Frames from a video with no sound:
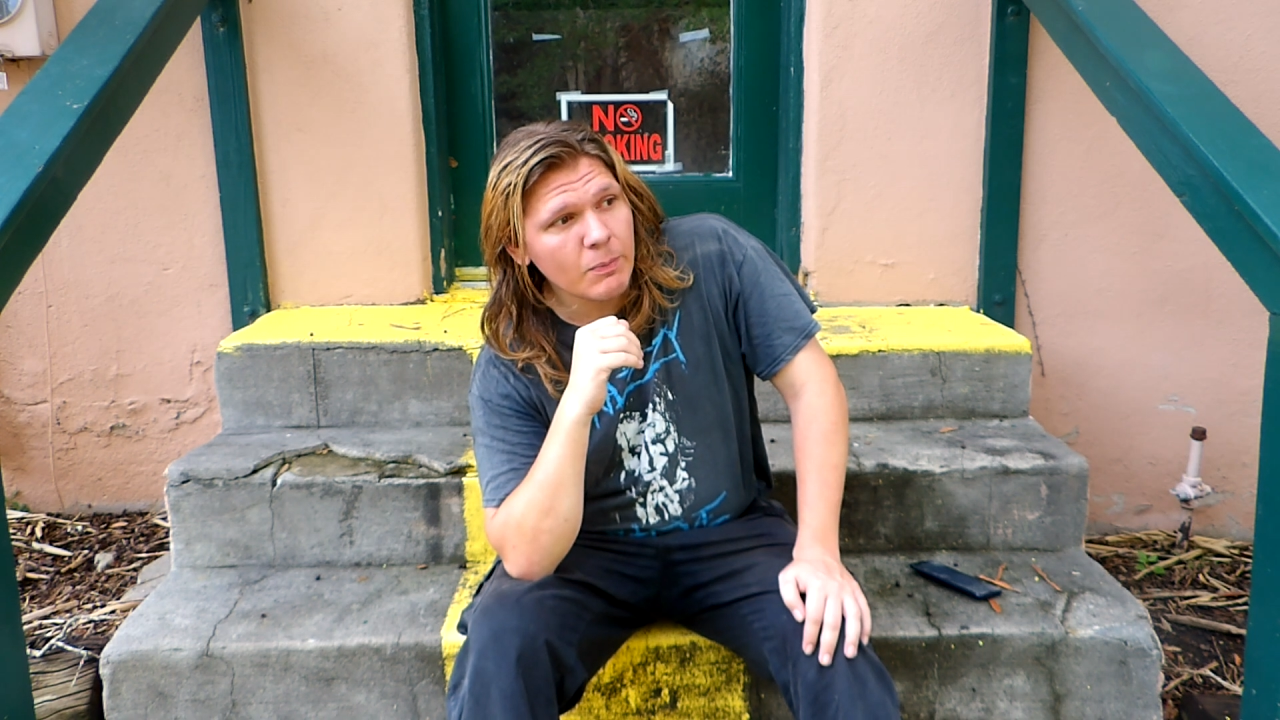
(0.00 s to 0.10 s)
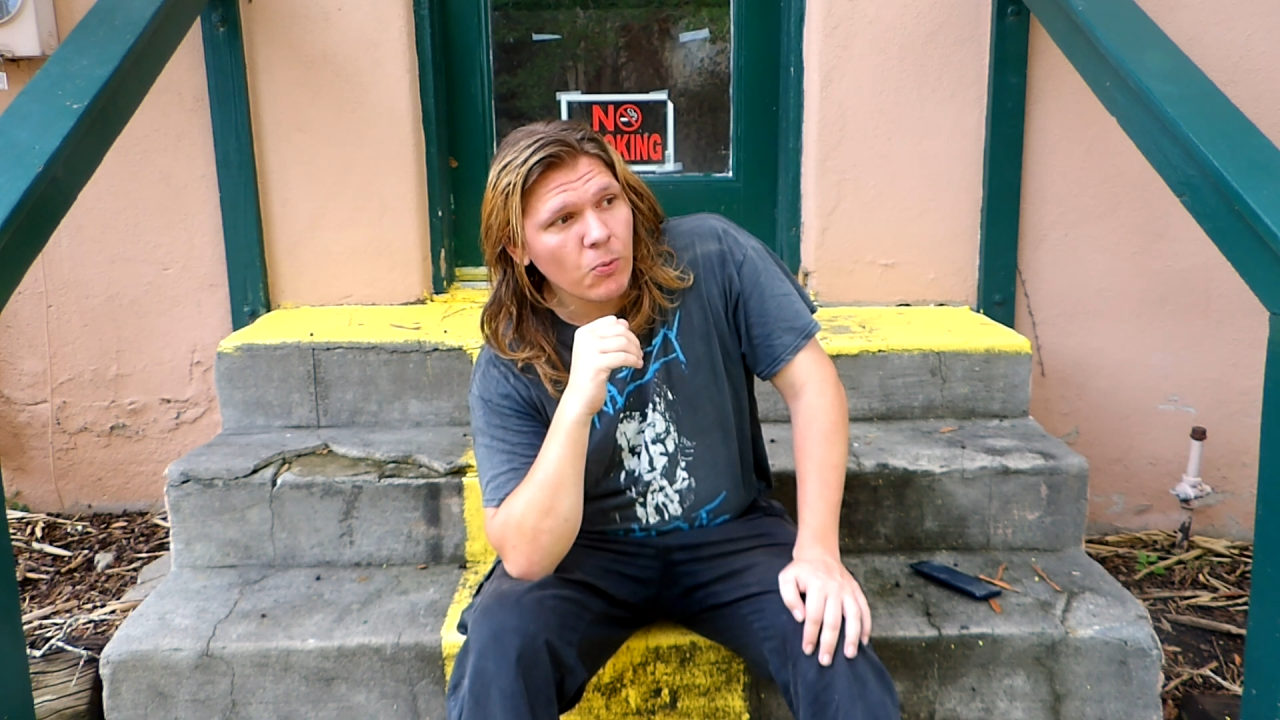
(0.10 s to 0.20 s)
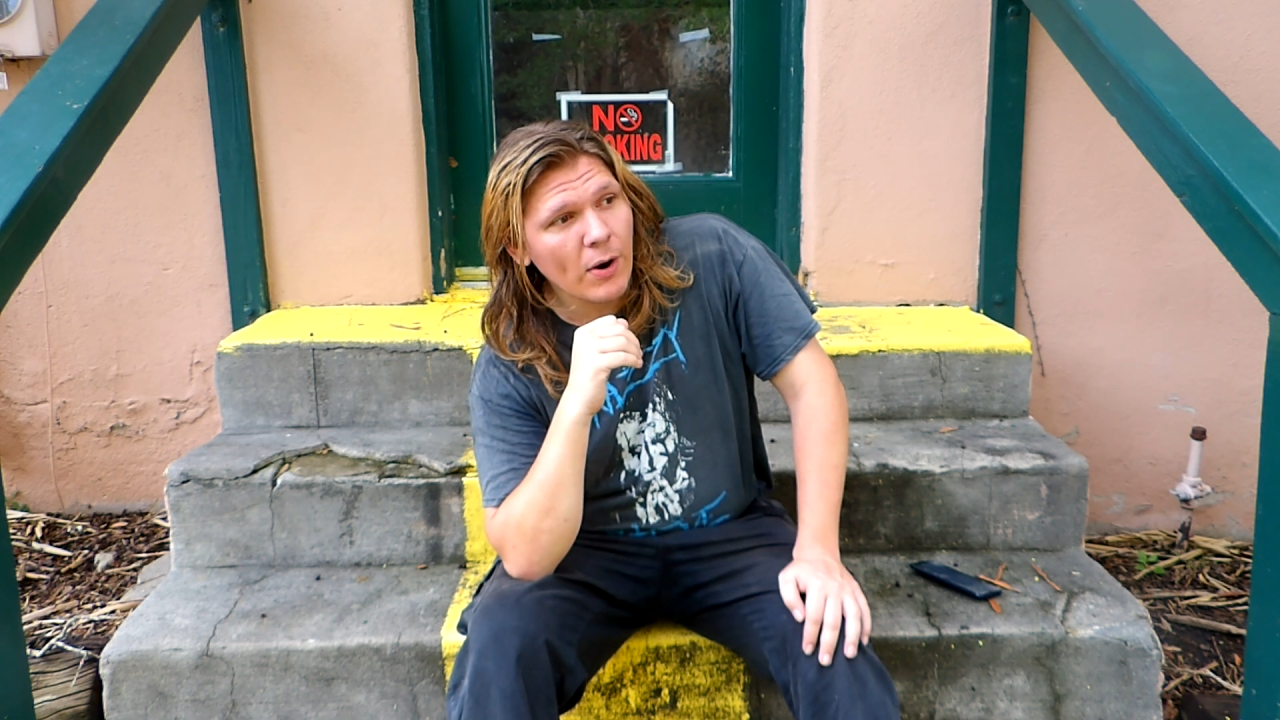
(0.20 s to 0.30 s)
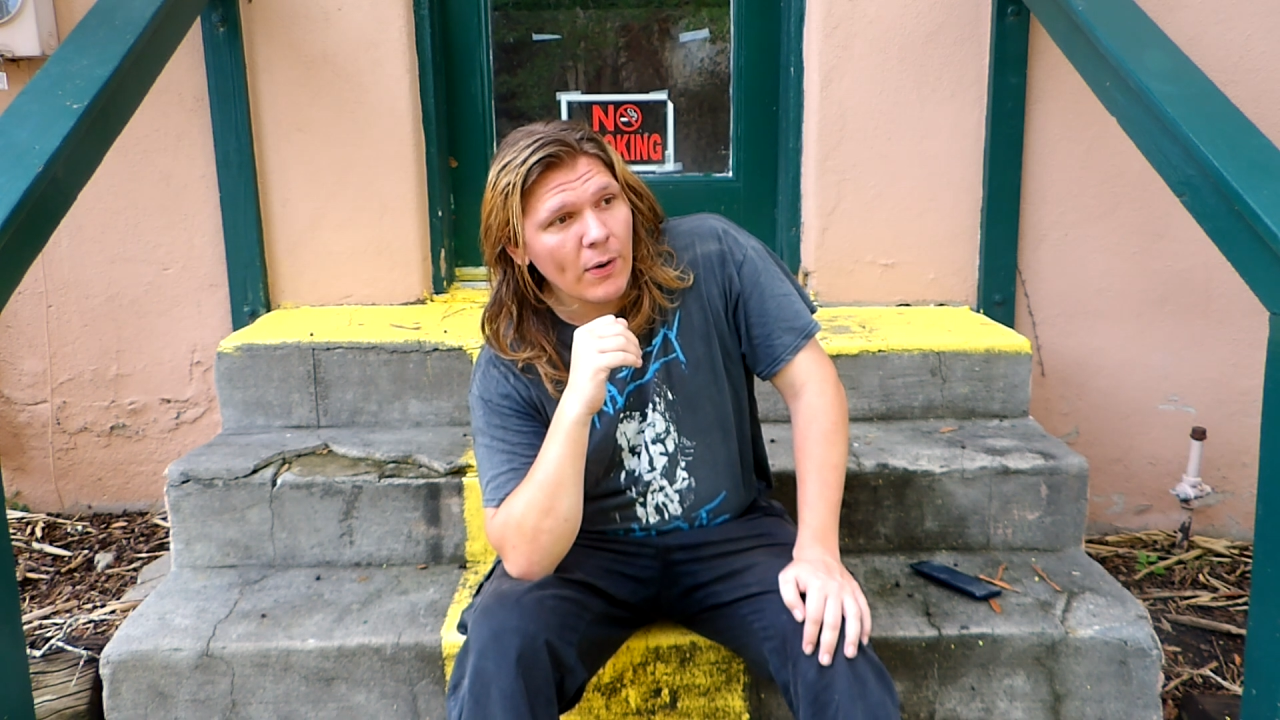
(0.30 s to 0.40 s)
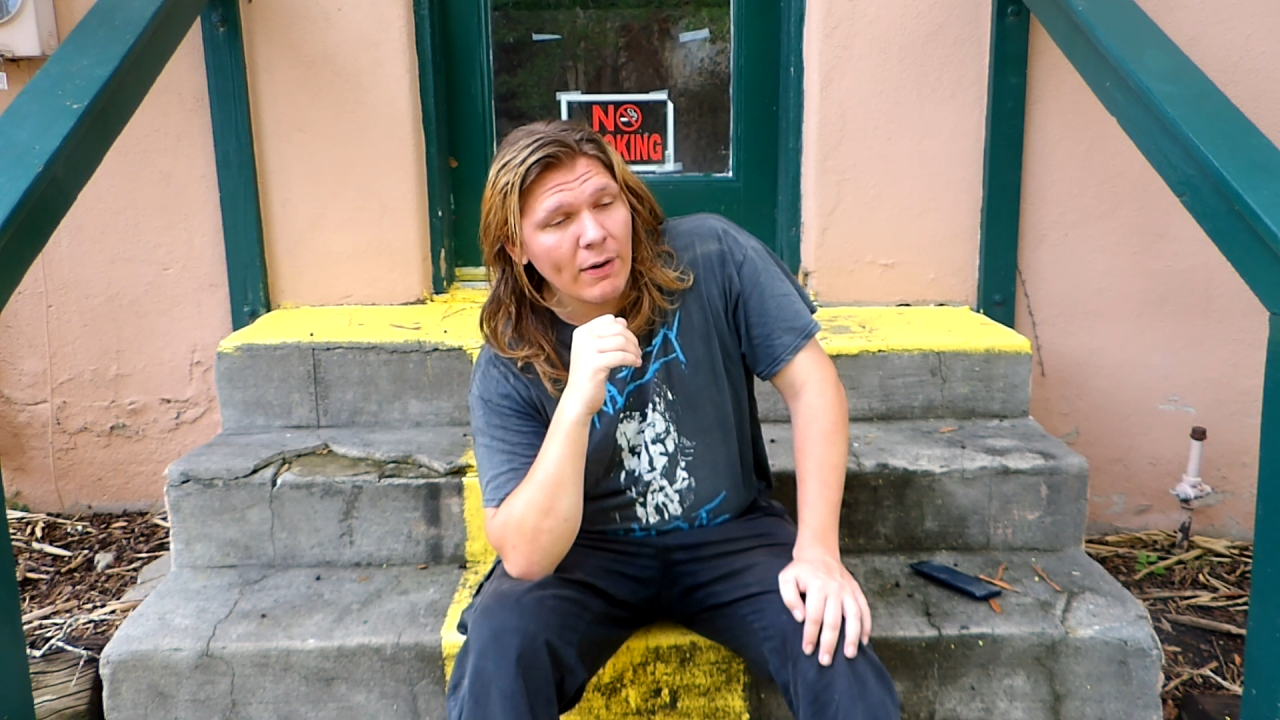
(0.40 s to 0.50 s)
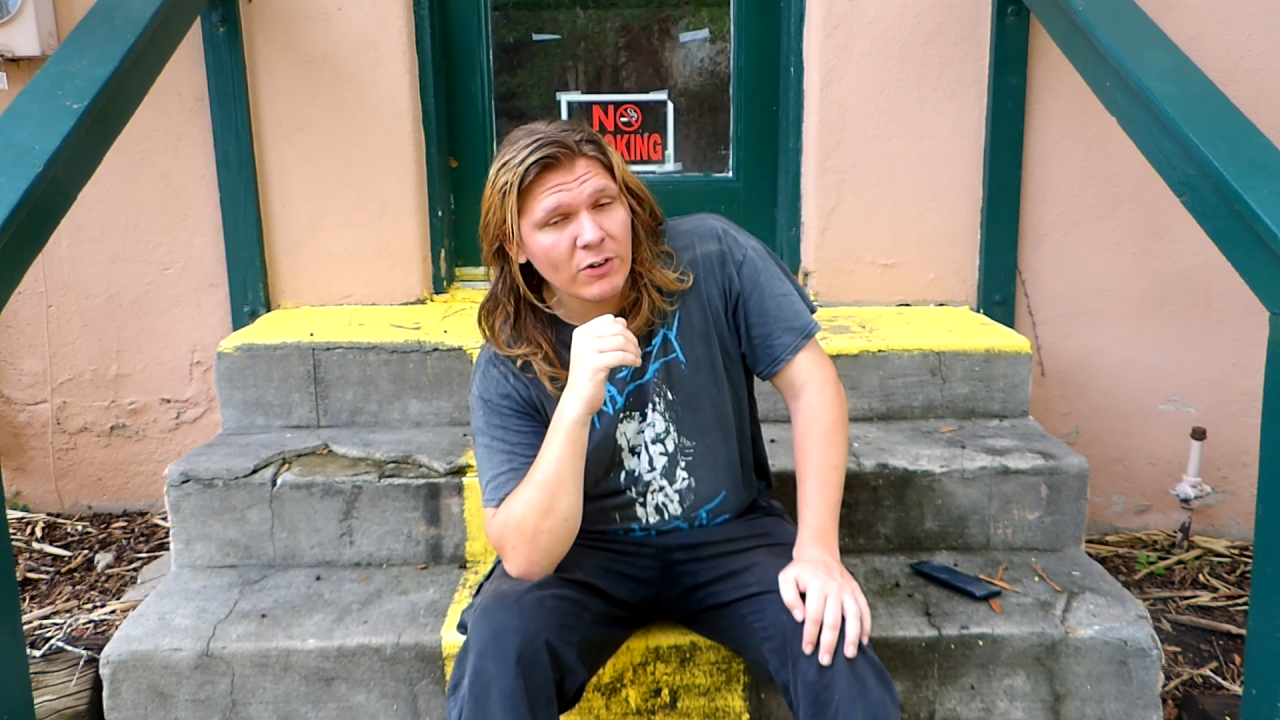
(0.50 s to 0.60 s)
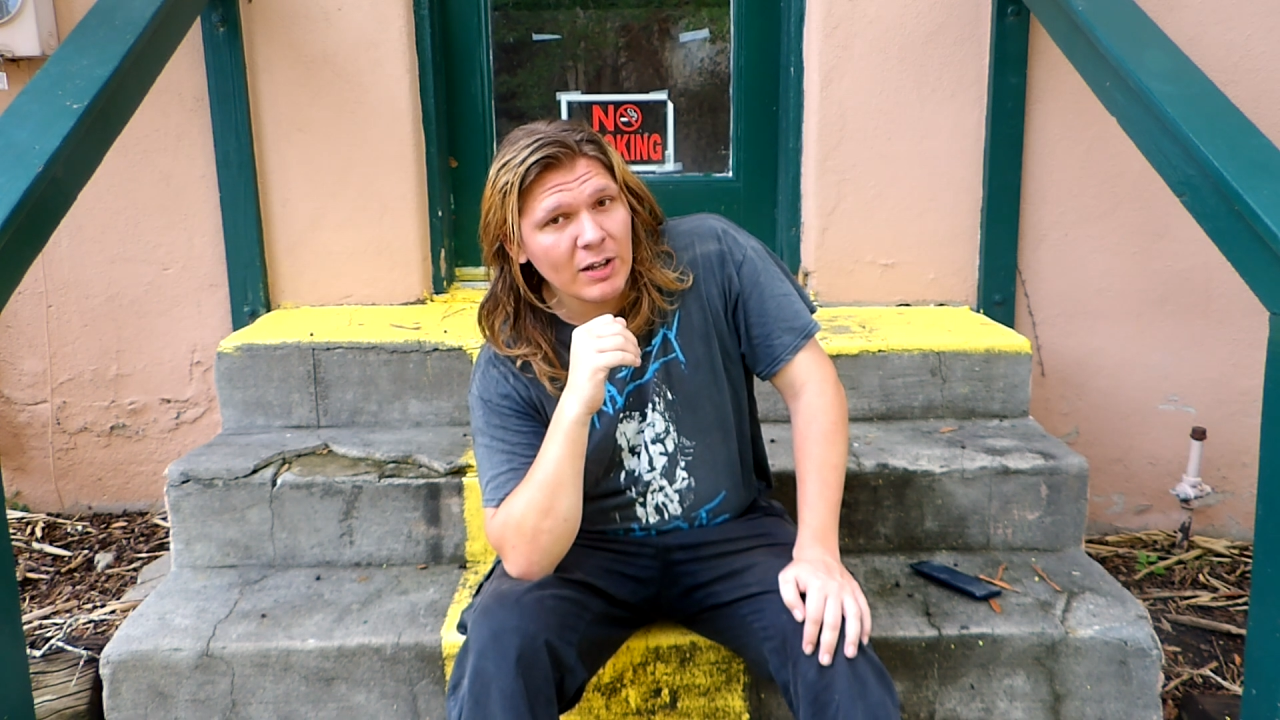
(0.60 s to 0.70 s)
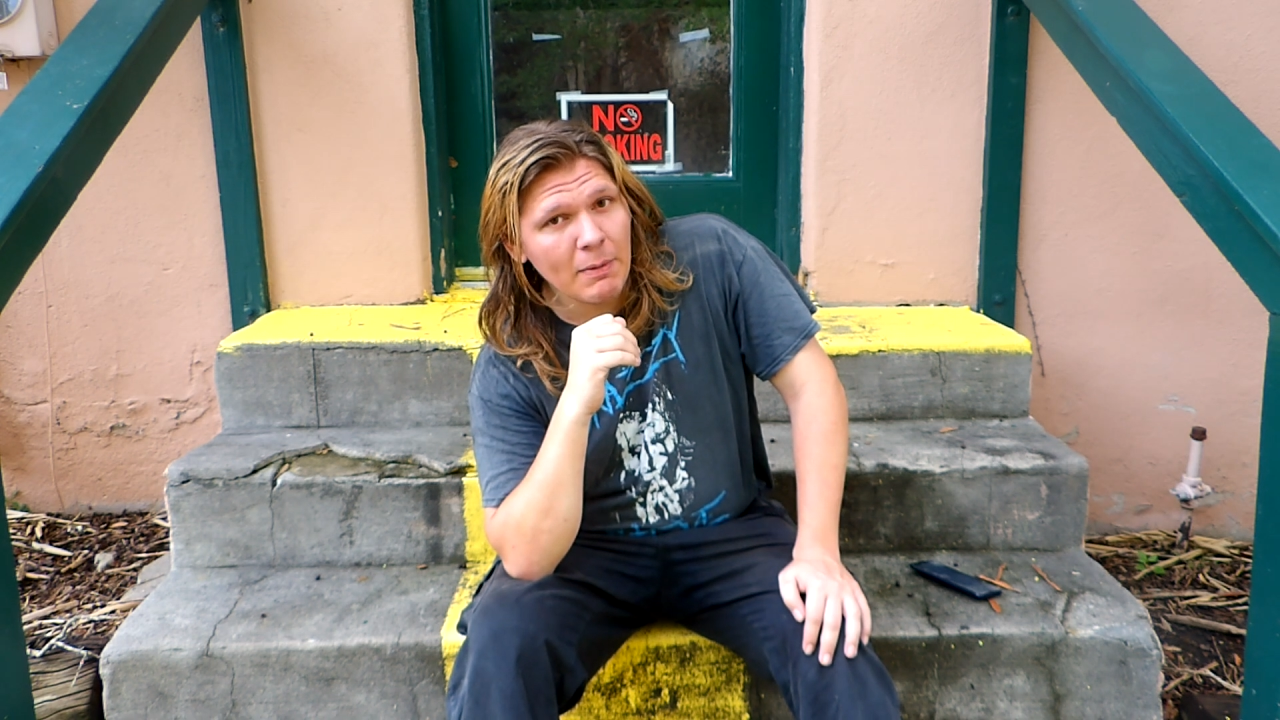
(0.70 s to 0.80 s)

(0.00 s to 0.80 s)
prayer every time